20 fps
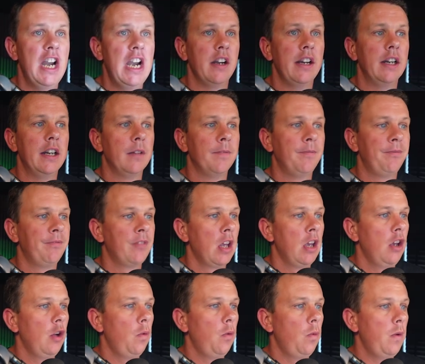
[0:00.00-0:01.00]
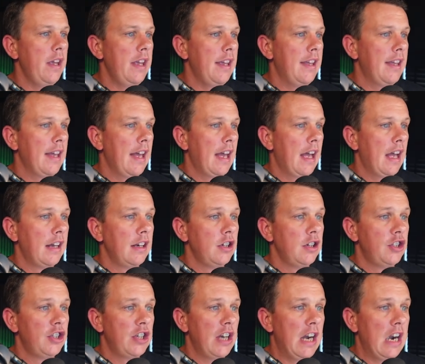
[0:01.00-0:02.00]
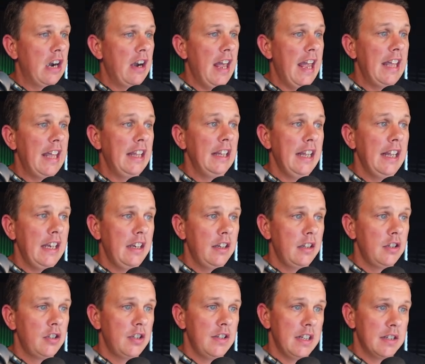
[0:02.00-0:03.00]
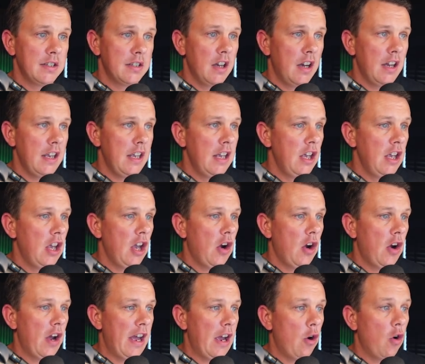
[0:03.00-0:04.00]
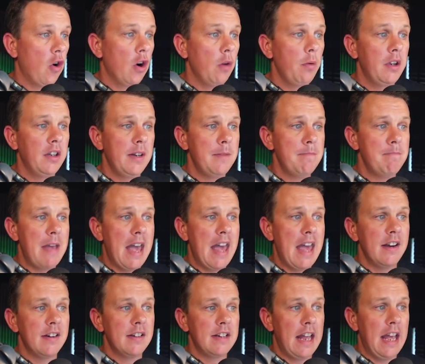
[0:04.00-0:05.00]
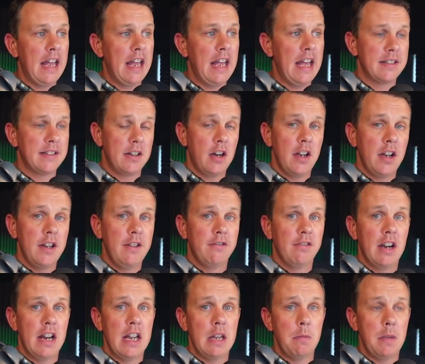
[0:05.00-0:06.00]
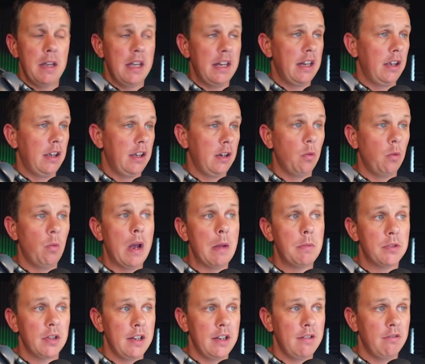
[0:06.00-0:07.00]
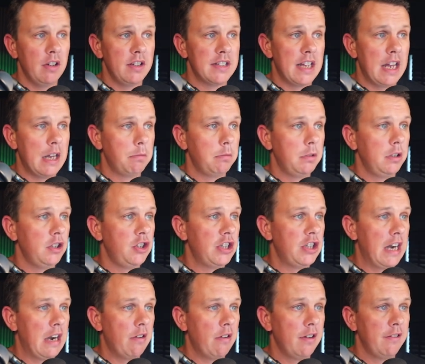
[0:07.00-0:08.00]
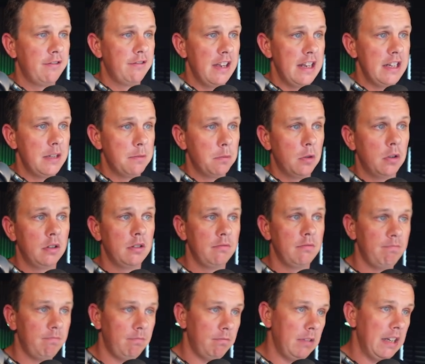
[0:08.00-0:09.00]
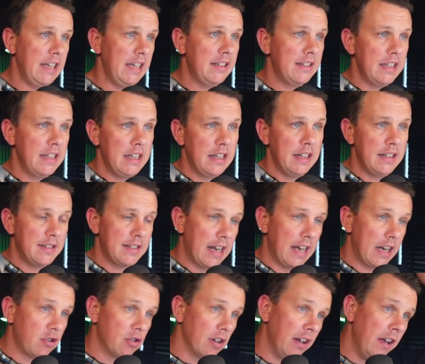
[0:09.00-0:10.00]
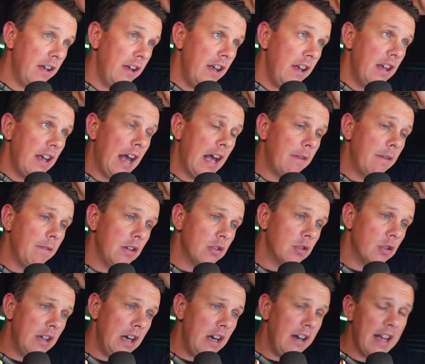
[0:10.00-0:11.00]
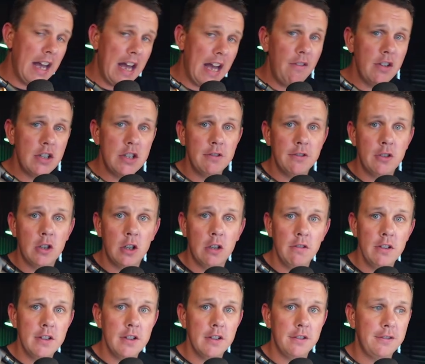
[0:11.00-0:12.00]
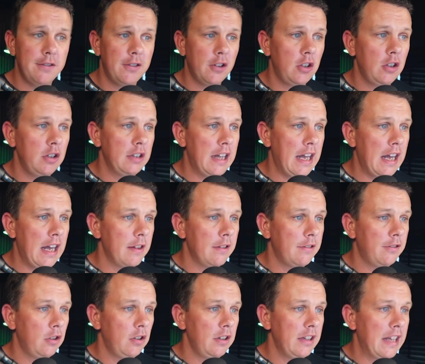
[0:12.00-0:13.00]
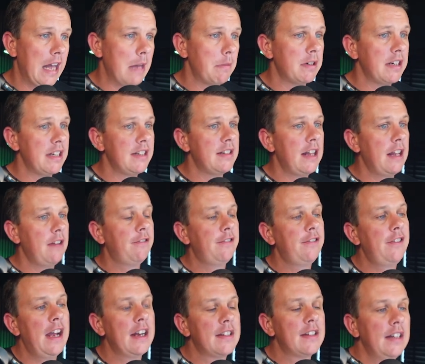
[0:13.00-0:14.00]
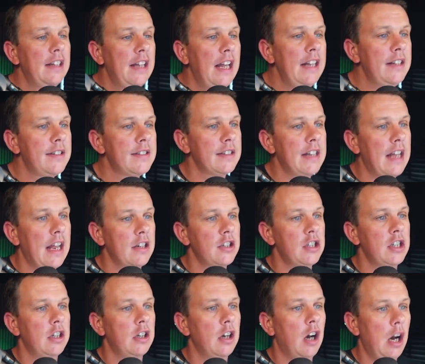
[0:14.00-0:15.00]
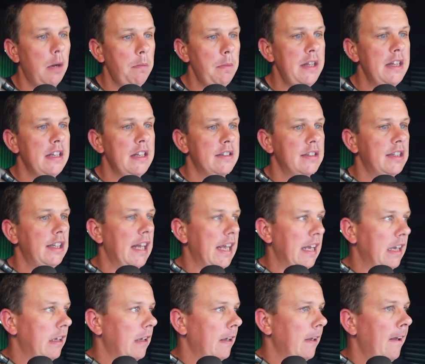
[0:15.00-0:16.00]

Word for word: here, we can share a link to this guy, uh, or we could embed it uh, as an iframe in in a website, for example, share it on Facebook, LinkedIn, etc. Um, so there you have it. You've covered the full uh, the full gamut. In, in fact, let's actually copy this link